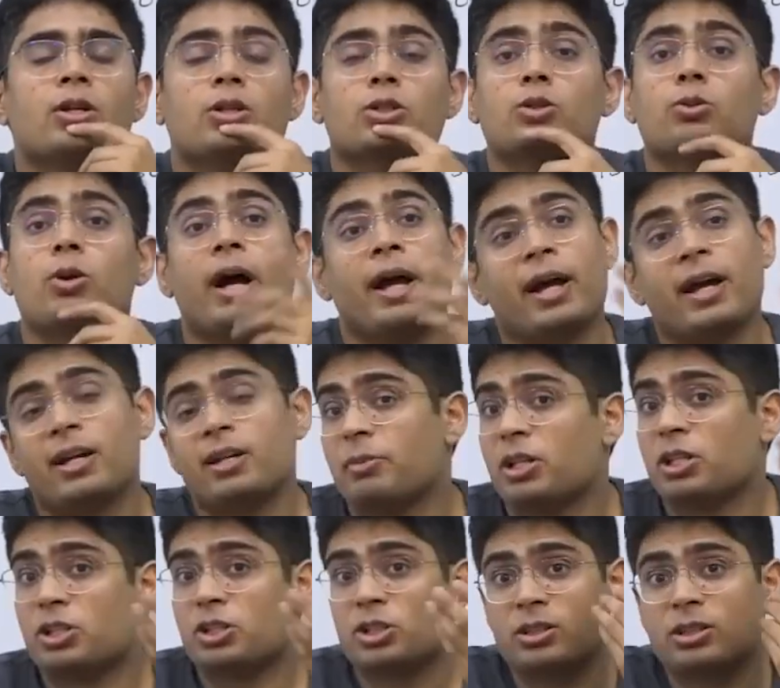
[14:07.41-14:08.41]
So I had
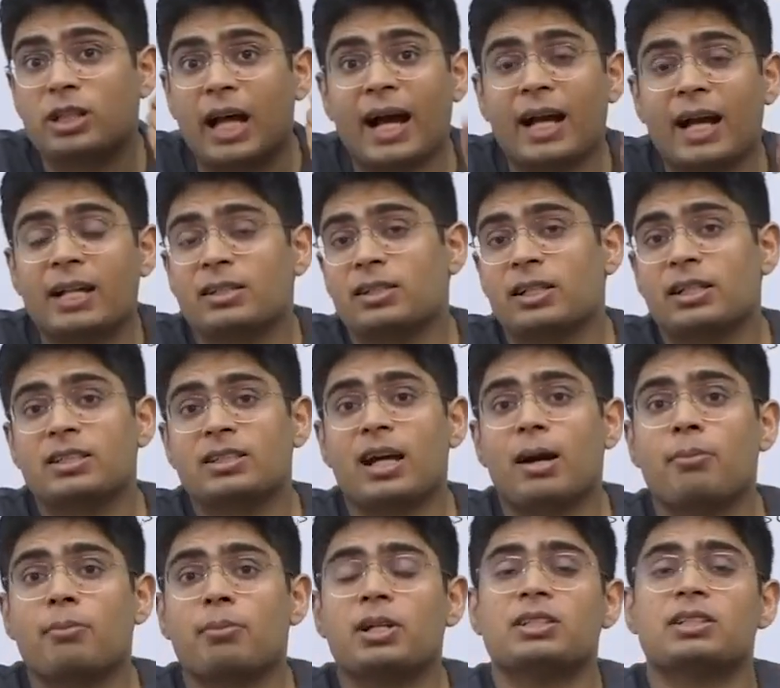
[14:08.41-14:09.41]
mentioned that
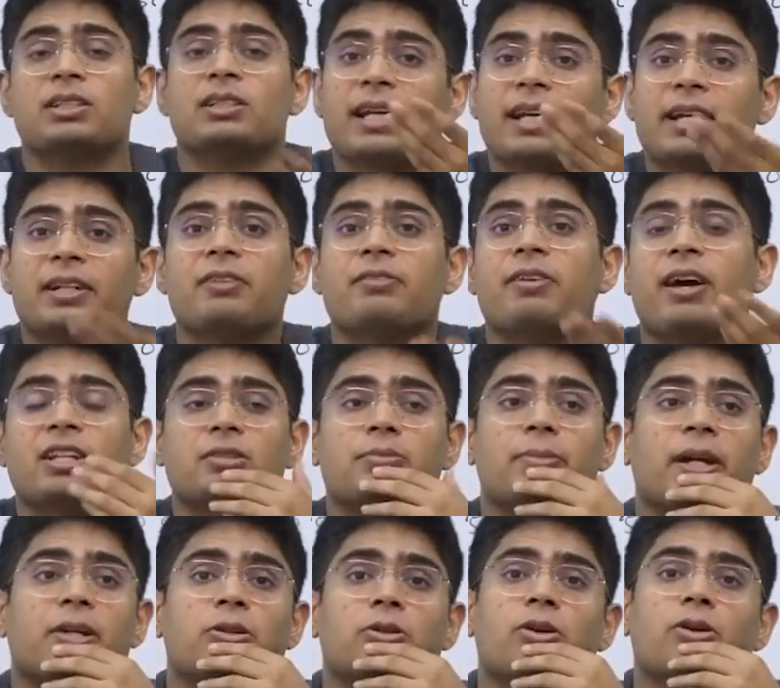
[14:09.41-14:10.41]
example as a negative
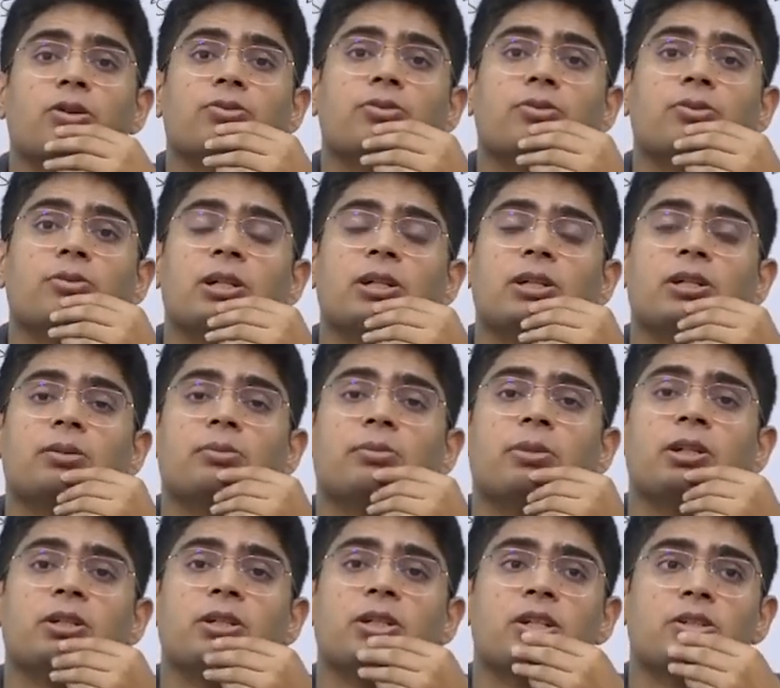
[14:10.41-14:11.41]
aspect of
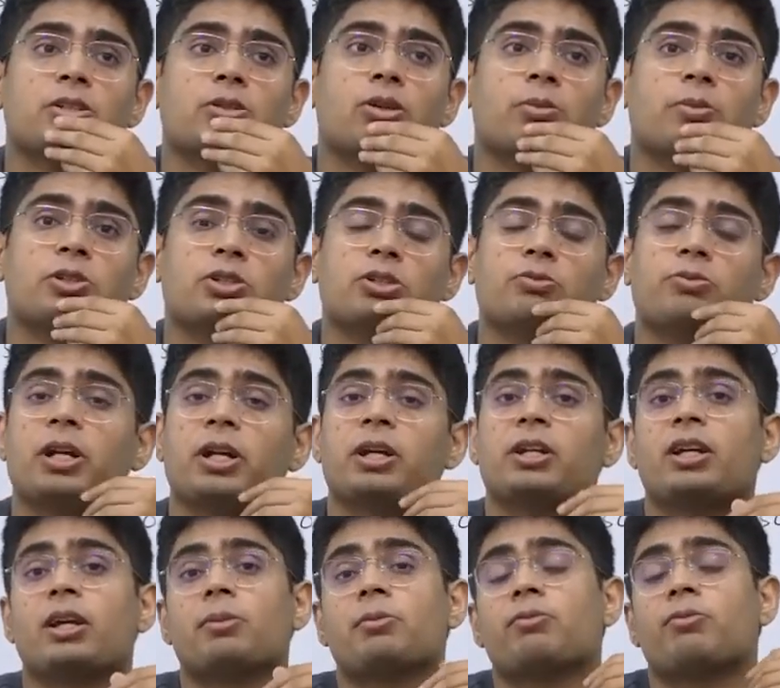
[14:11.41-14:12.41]
multinational corporation. When I
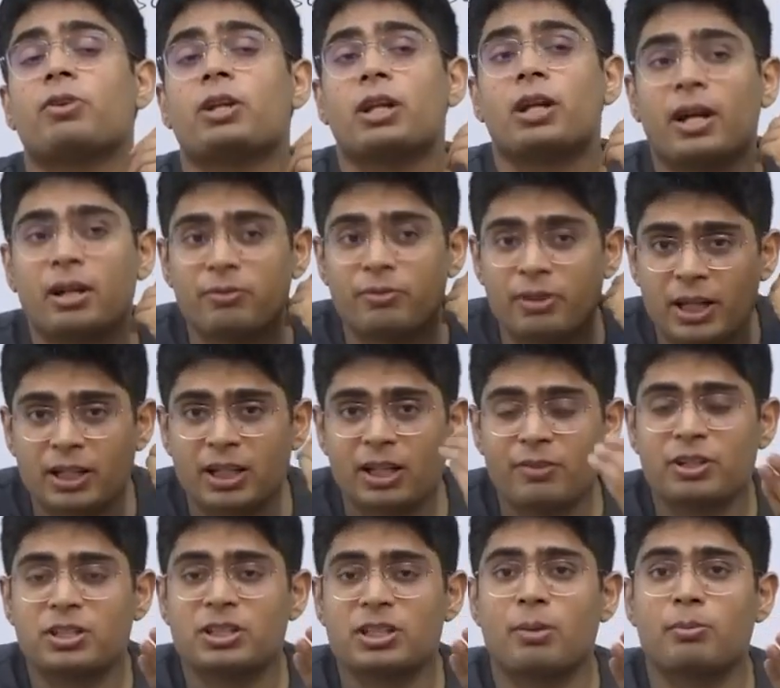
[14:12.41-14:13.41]

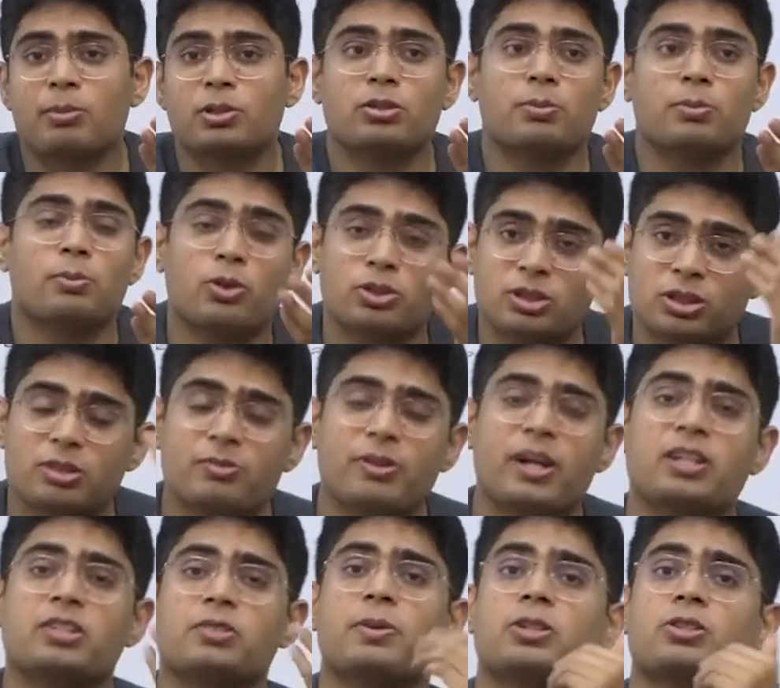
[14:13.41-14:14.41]
gave examples of the positive
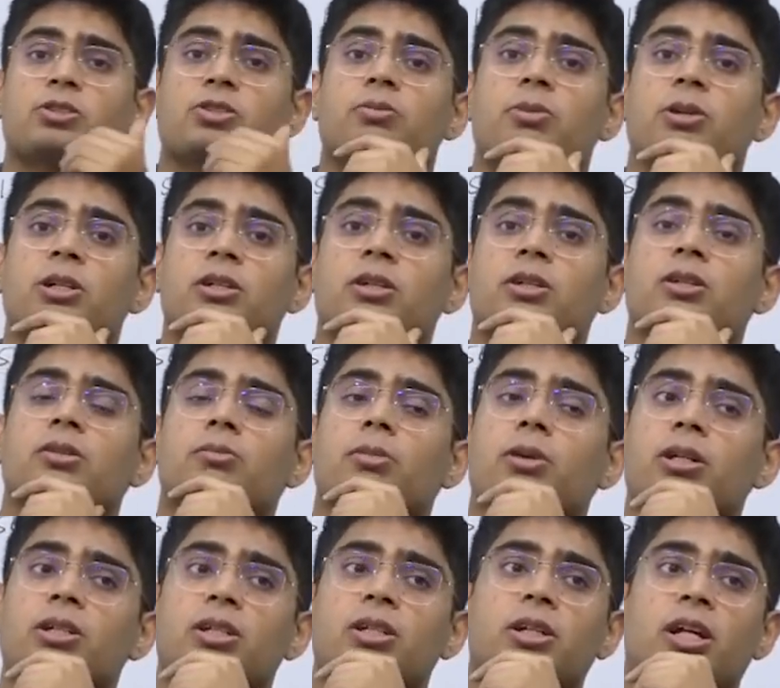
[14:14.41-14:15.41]
aspects of
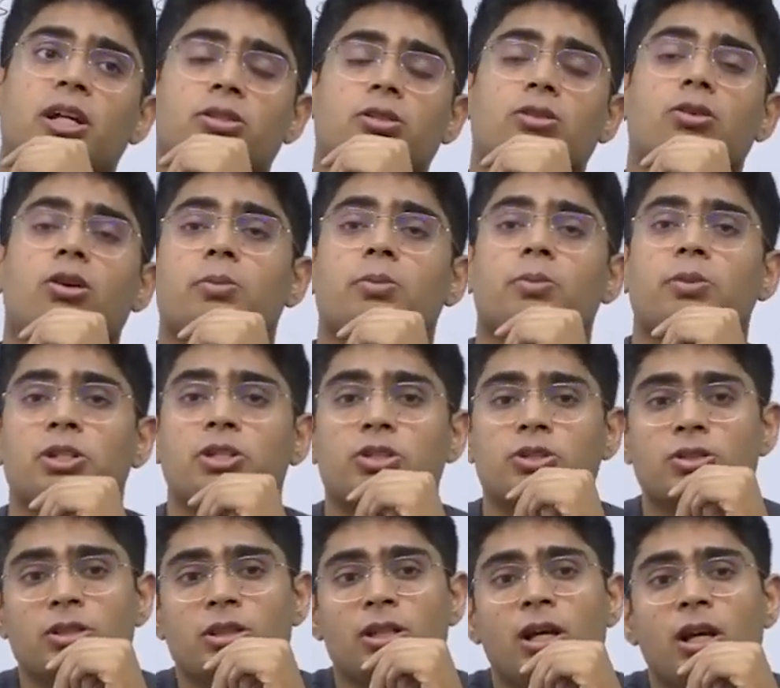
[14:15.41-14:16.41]
multinational
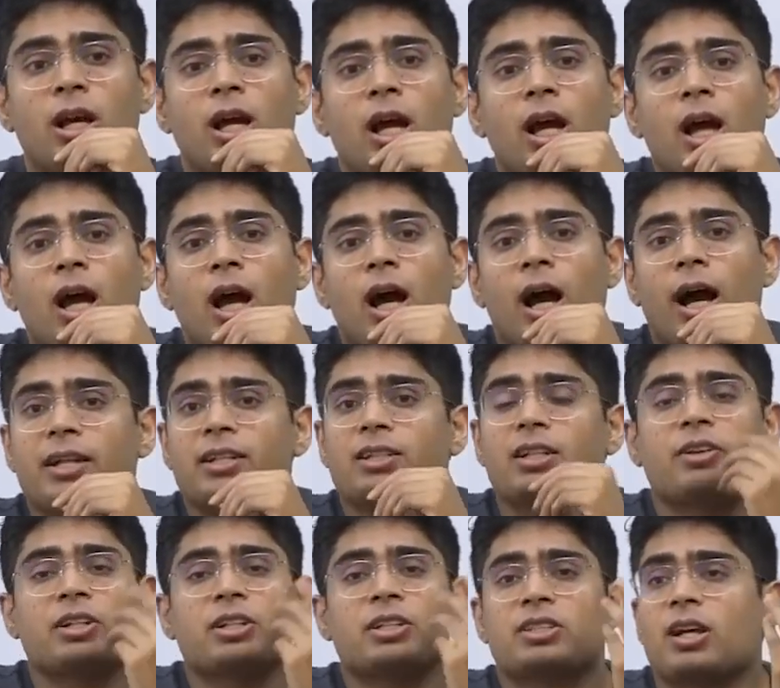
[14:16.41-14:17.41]
corporations, I had
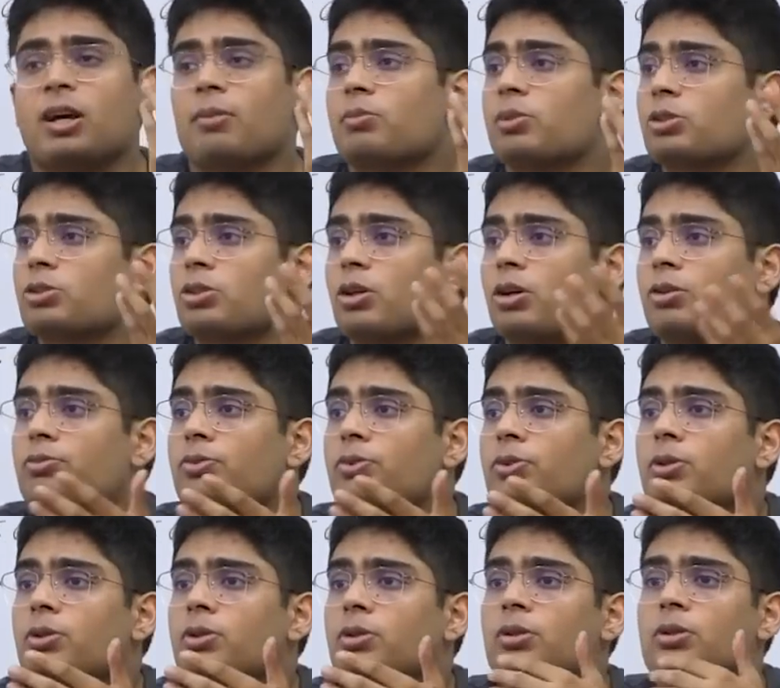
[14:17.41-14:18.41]
given examples of
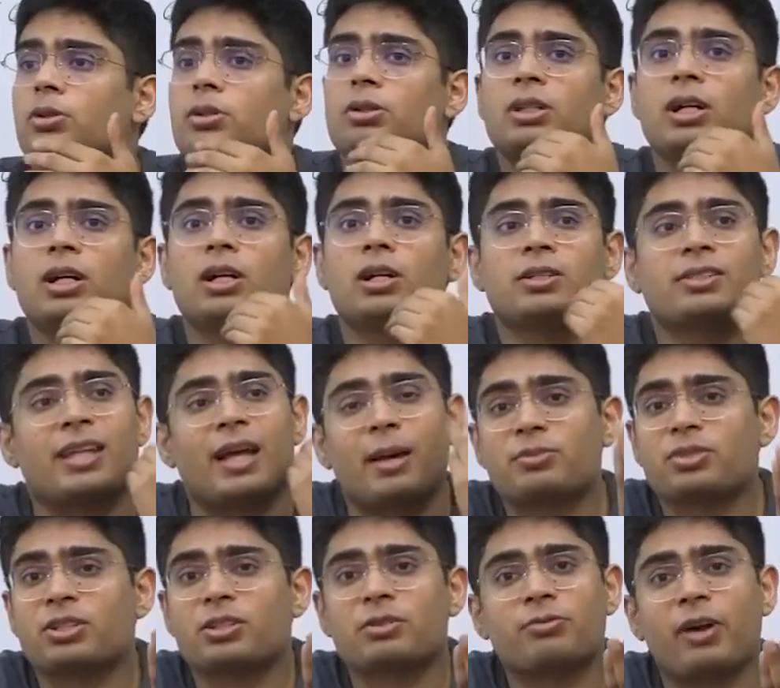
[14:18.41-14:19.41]
the
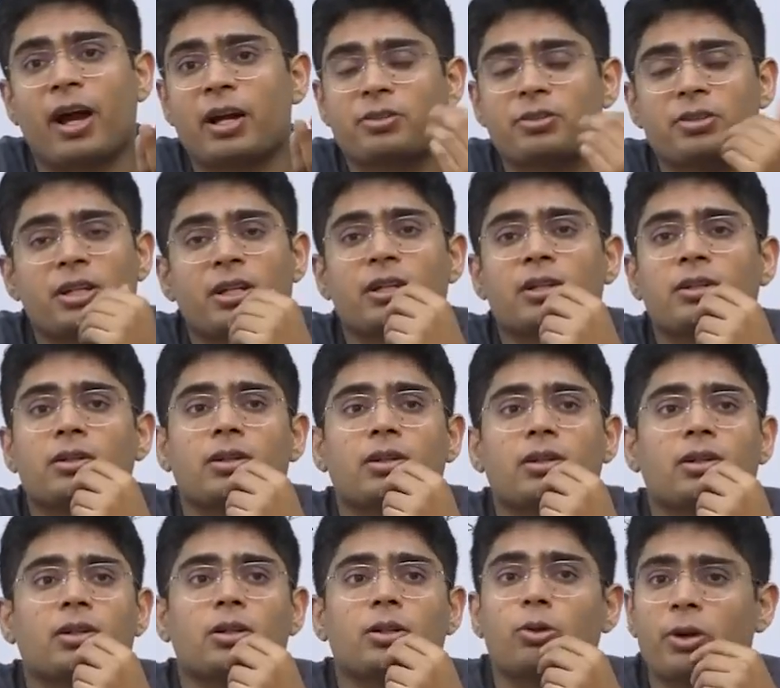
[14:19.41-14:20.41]
Samsung factory in
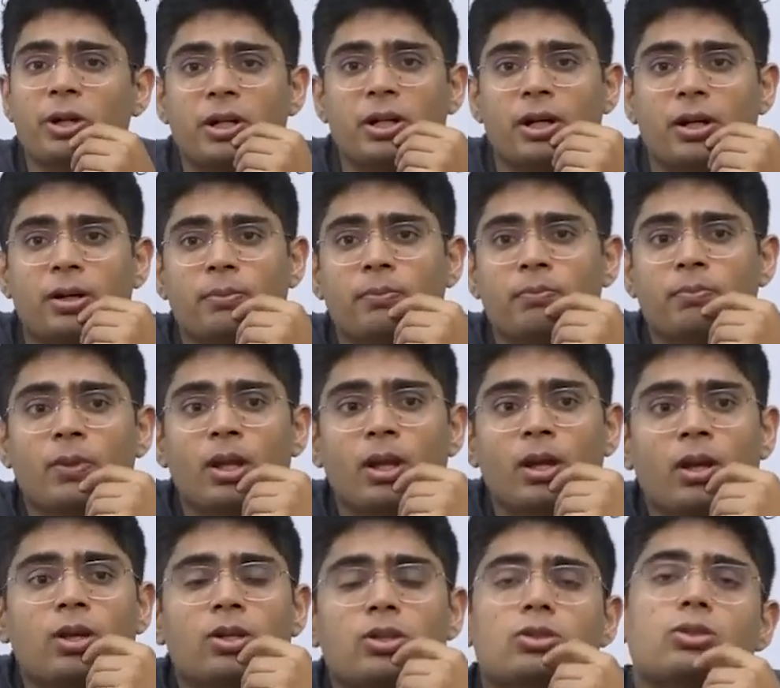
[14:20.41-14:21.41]
Noida.
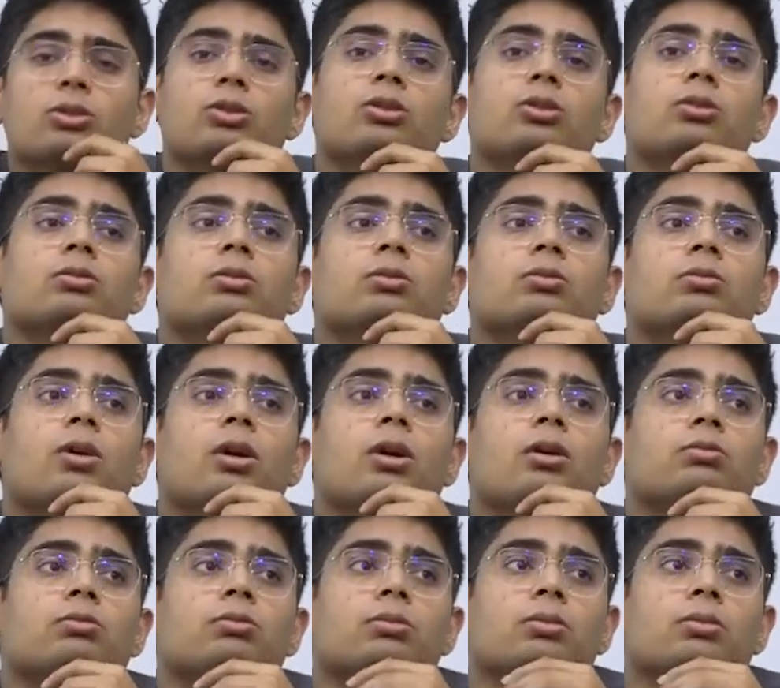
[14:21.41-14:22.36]
So